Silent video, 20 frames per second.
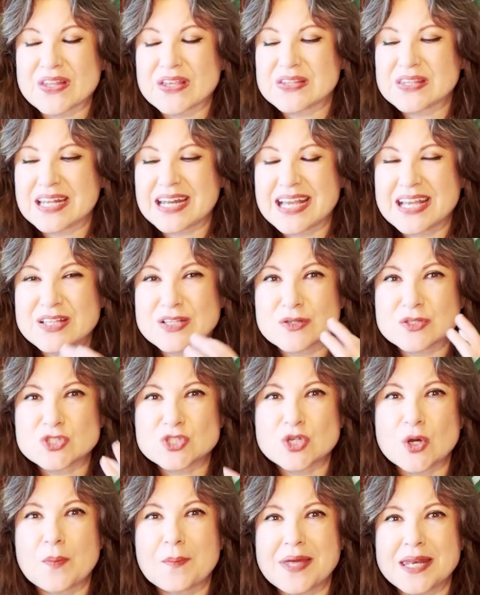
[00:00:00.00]
that
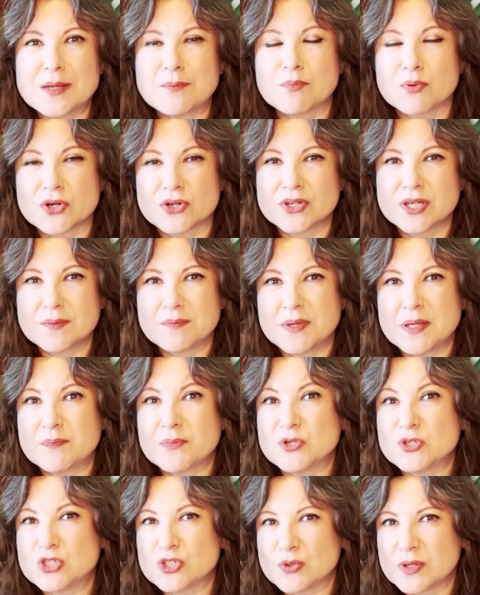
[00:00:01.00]
so many brilliant
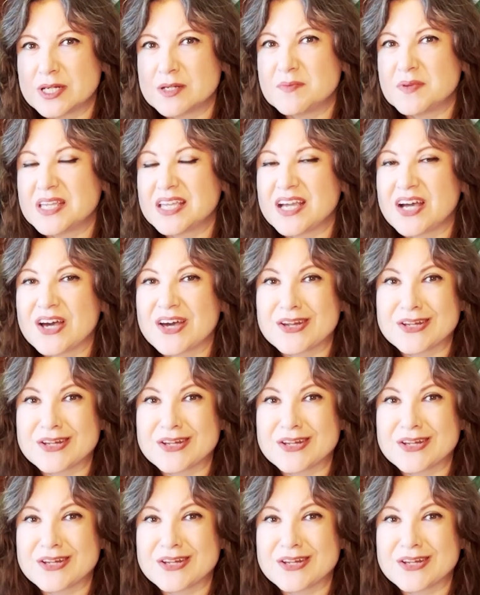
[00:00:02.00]
people joined me